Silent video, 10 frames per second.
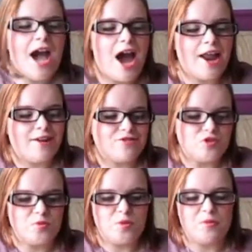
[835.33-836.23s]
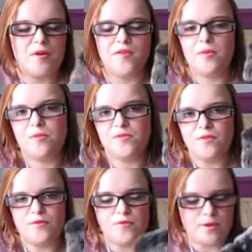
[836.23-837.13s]
And I've just been wearing them with
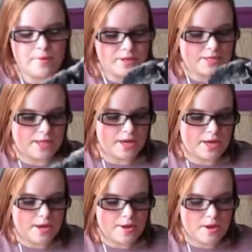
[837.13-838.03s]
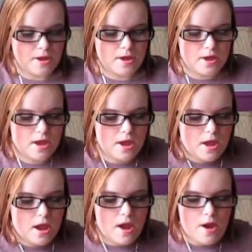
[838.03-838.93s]
everything, basically.
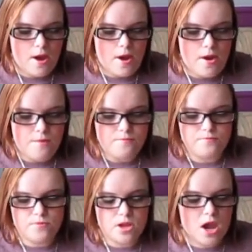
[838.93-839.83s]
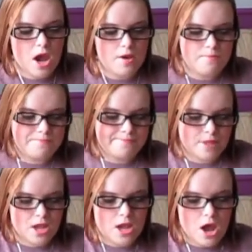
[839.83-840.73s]
Yeah.
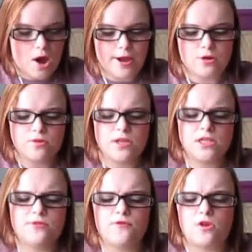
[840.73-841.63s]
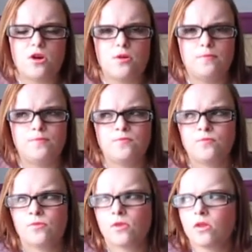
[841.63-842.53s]
I got these from
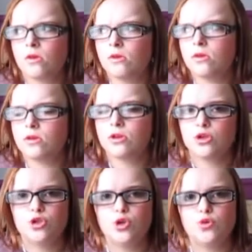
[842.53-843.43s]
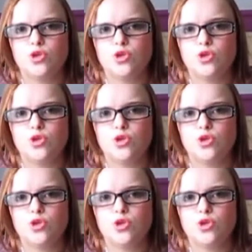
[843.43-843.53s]
Shoe